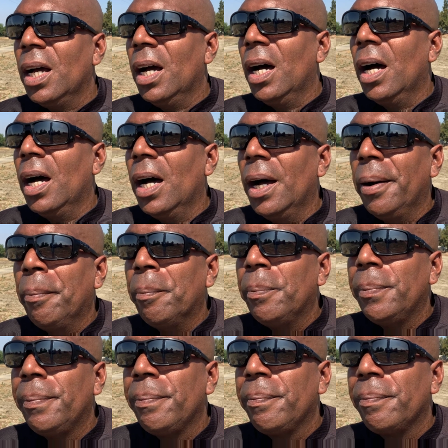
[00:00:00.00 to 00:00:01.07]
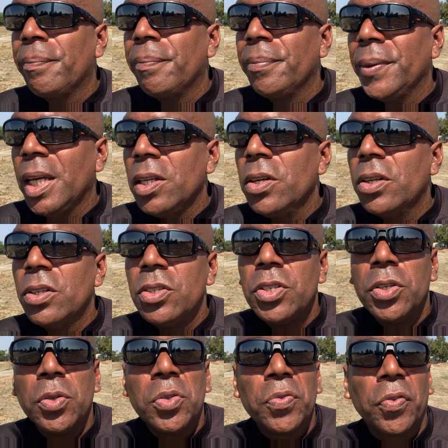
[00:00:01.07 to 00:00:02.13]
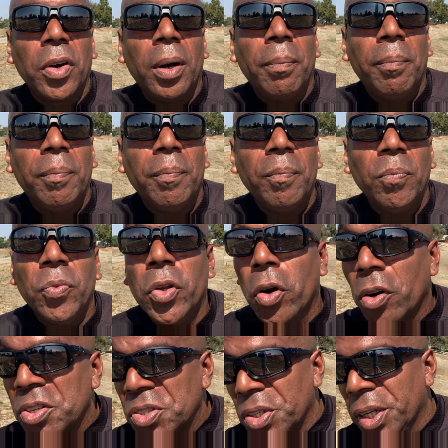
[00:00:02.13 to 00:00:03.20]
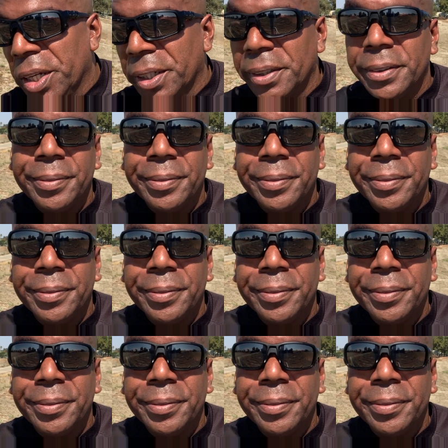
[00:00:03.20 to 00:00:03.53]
that you could choose from. Nursing,